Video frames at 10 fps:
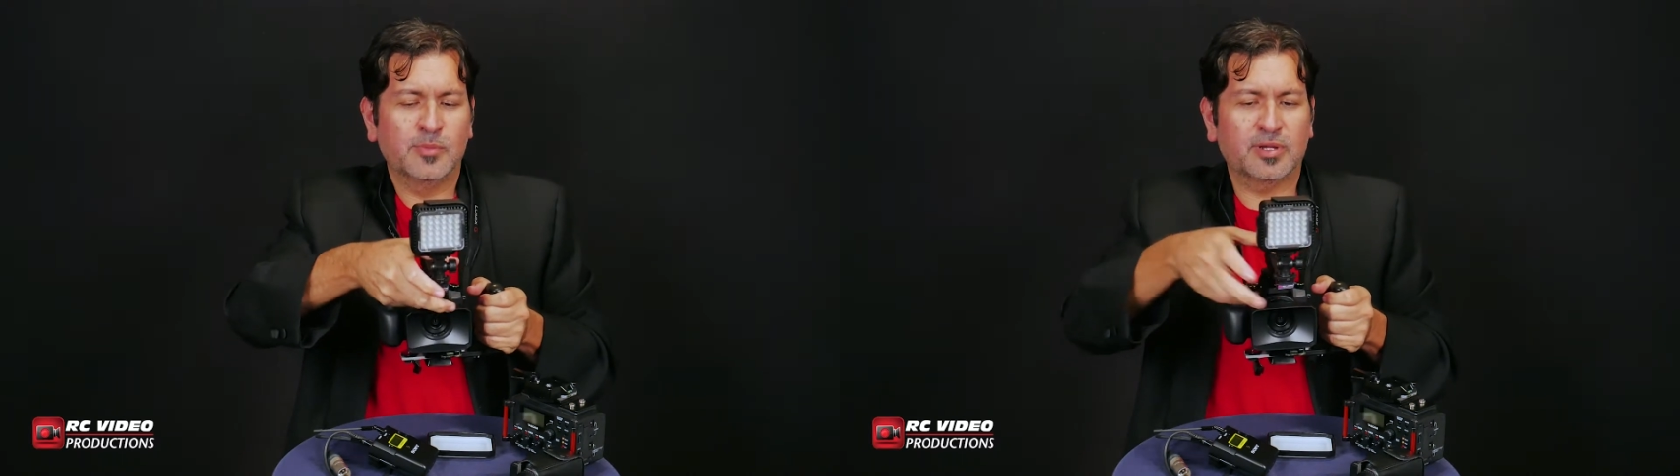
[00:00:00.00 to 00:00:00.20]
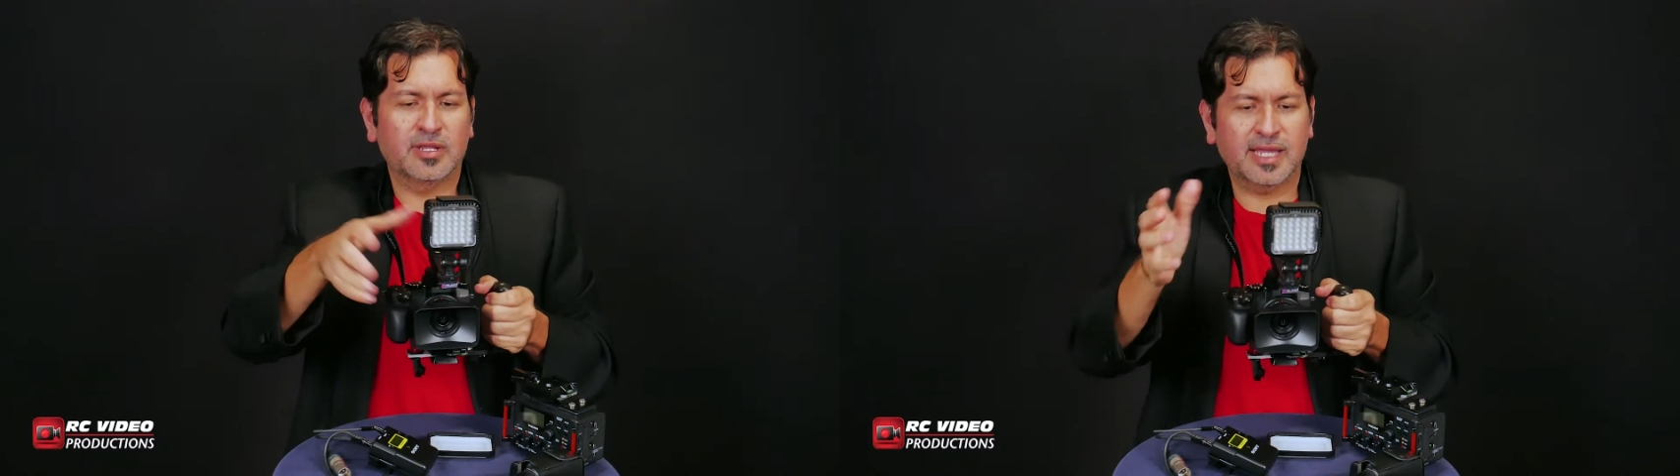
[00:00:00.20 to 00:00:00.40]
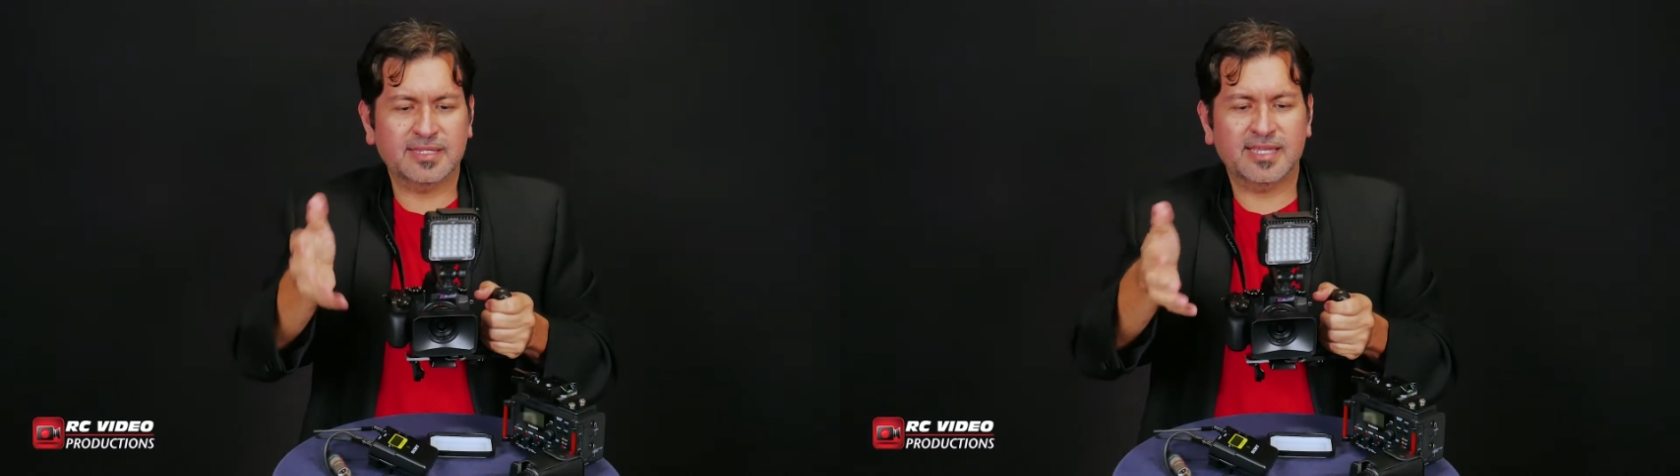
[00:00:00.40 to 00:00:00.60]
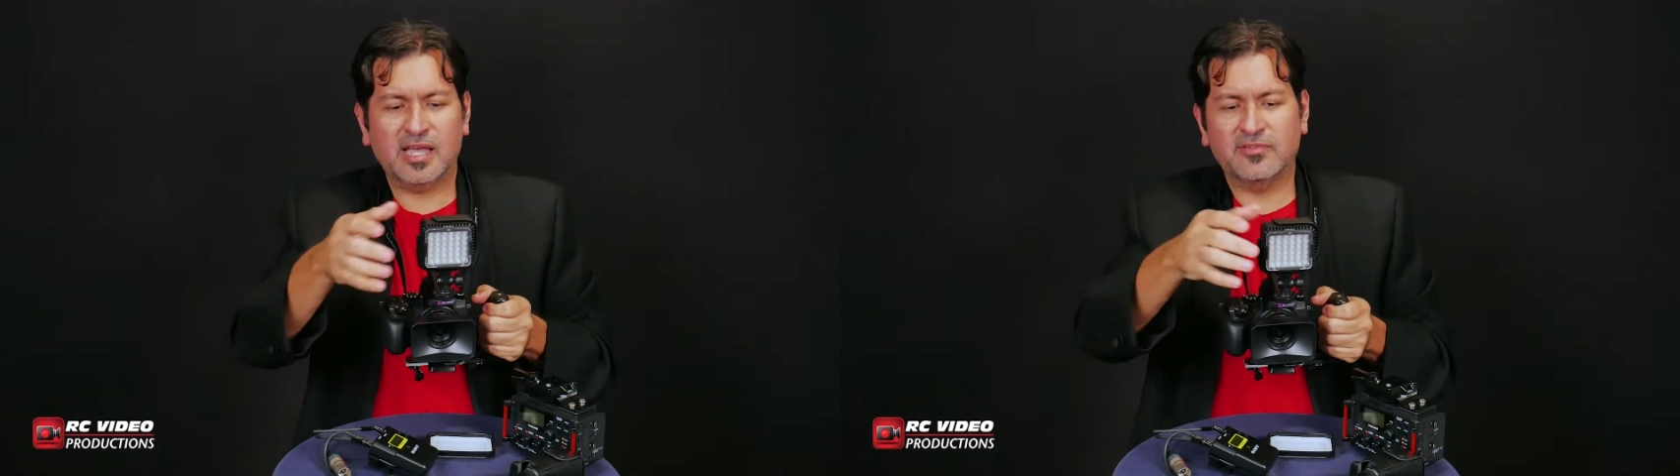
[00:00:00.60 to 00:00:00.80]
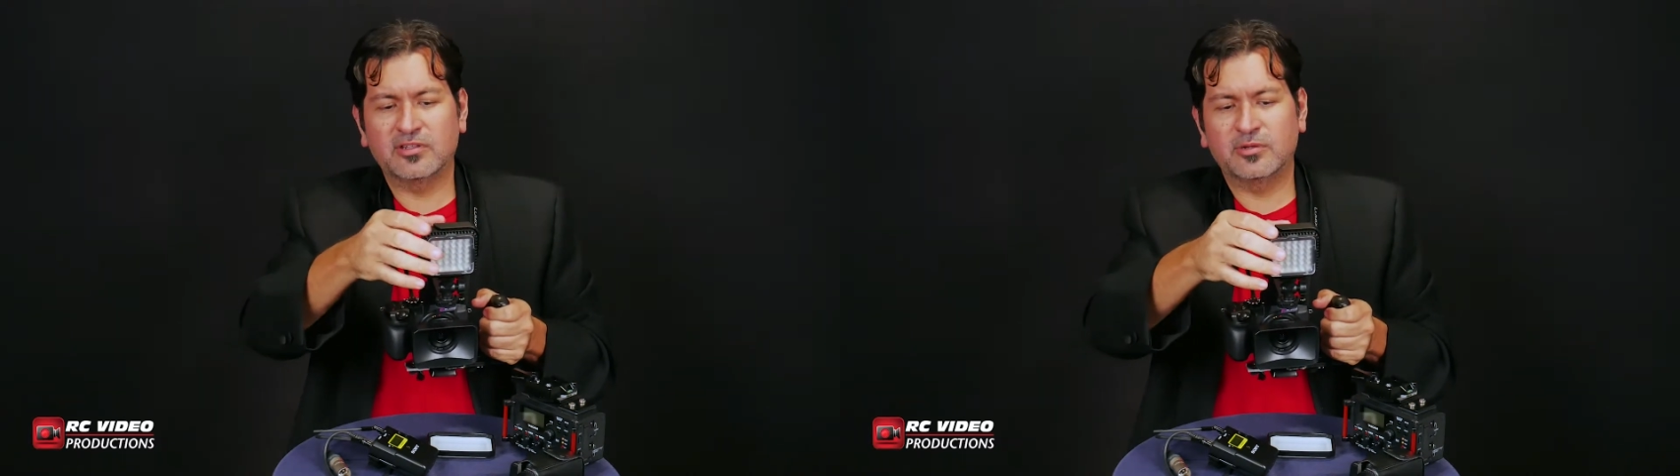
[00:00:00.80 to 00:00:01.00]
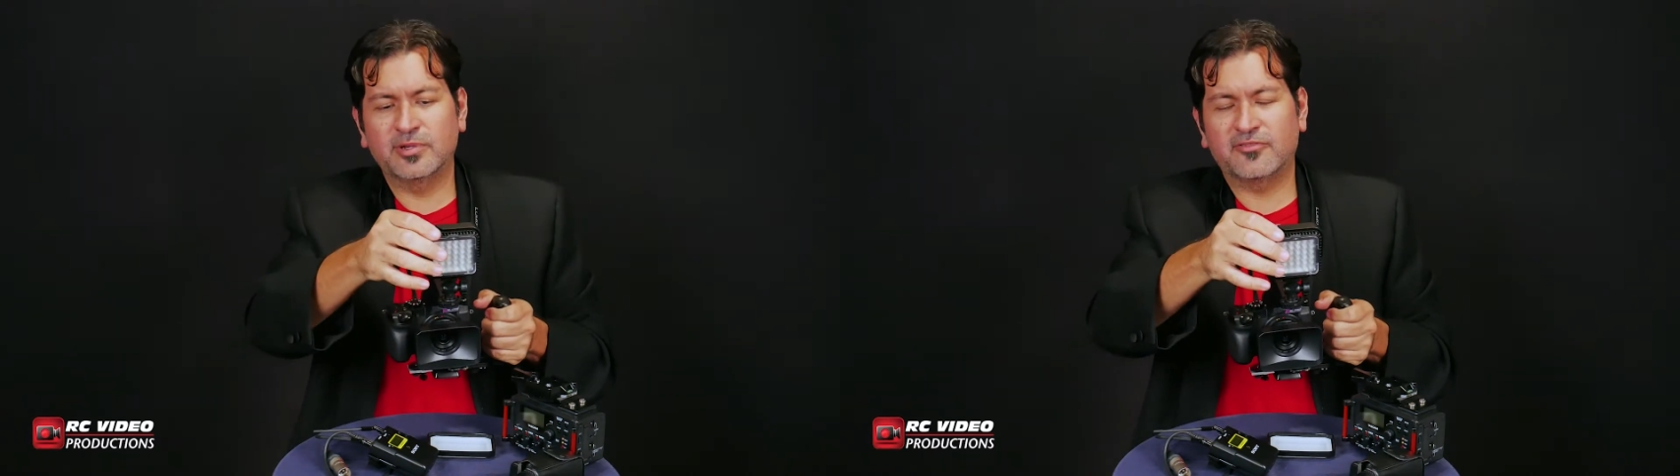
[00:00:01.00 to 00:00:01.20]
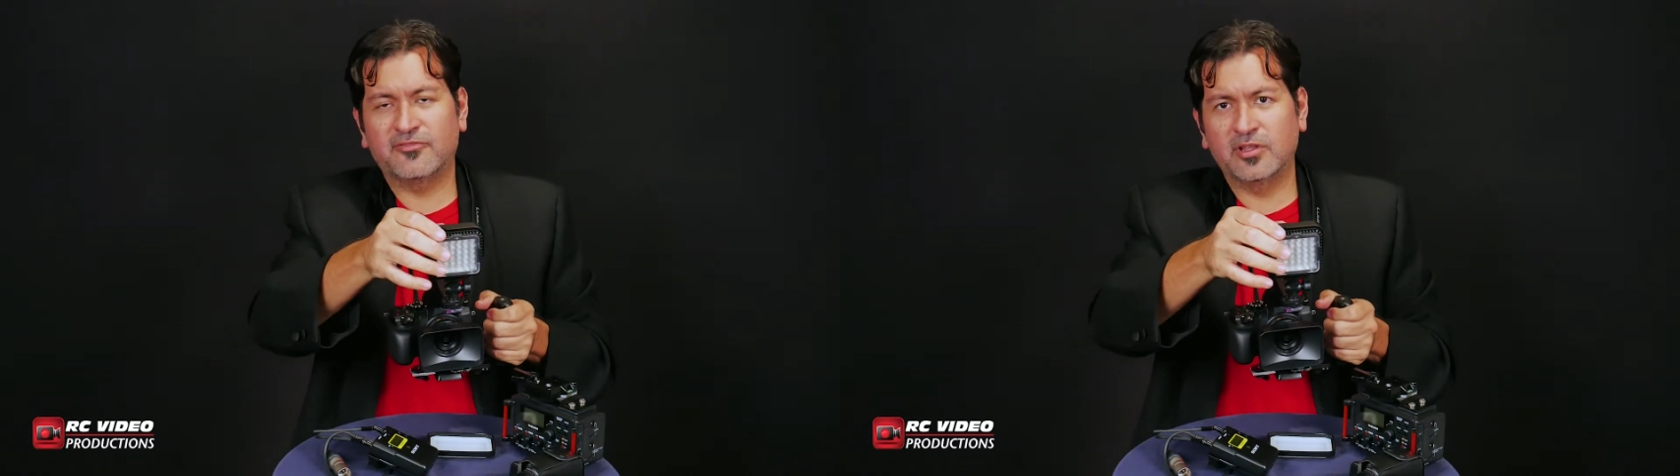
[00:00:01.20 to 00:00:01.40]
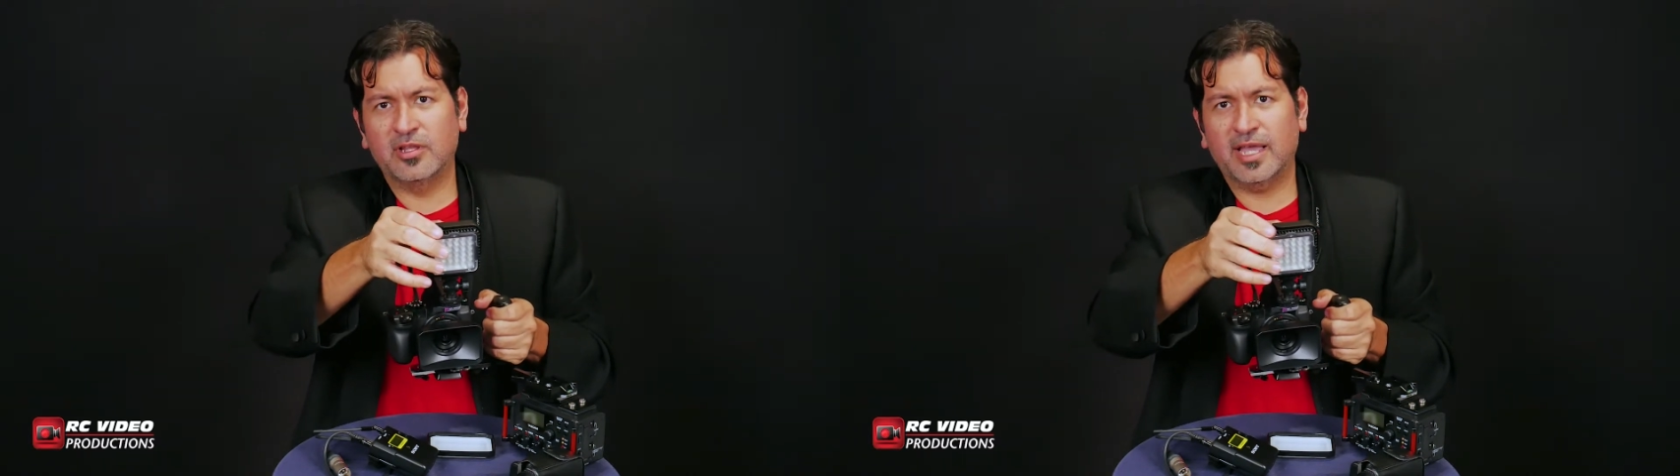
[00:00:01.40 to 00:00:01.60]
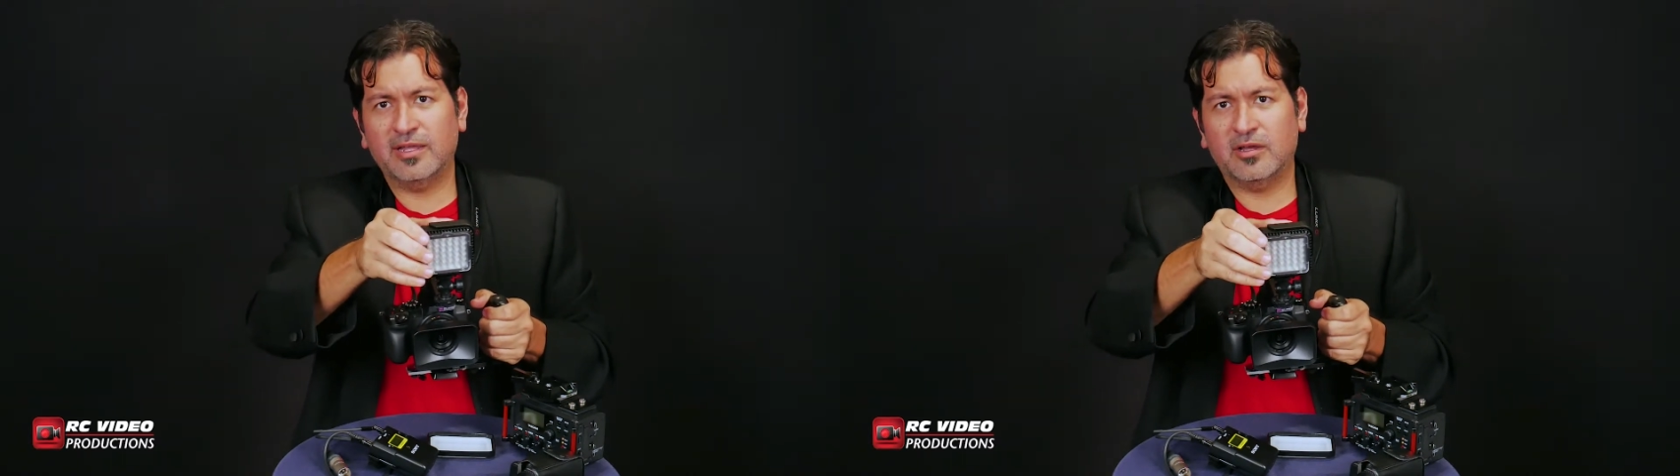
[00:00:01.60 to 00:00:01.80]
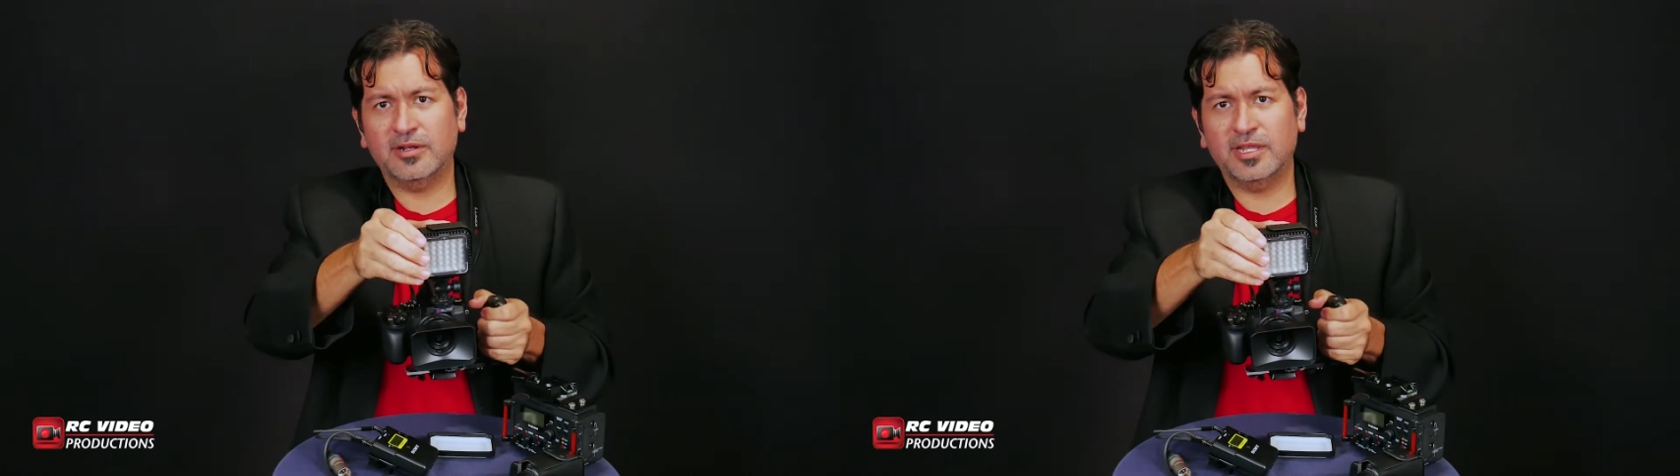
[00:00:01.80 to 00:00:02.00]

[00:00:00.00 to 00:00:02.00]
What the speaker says: but I like to have a little bit of fill light on